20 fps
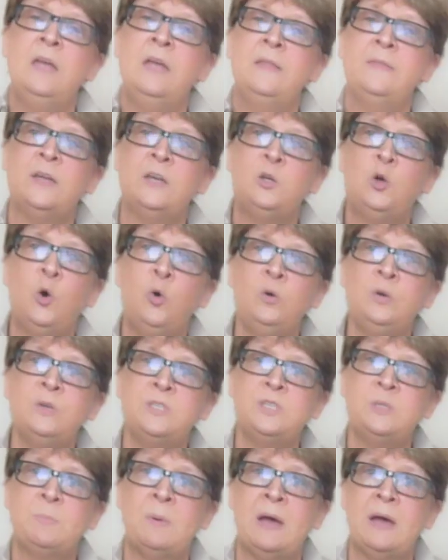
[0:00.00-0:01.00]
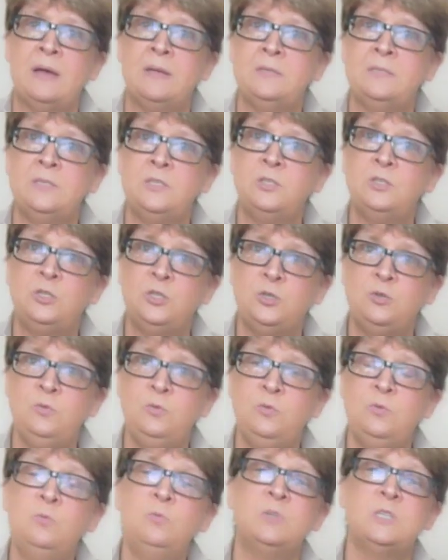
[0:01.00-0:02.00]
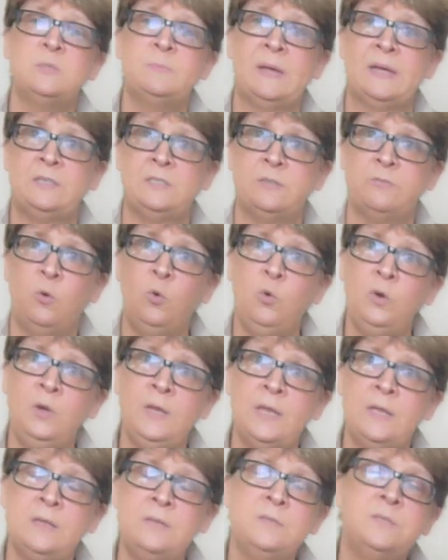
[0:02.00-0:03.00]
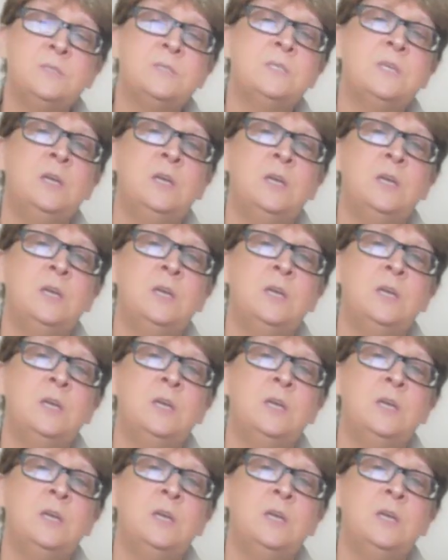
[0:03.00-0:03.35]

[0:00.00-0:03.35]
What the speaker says: that correspond to respective organs,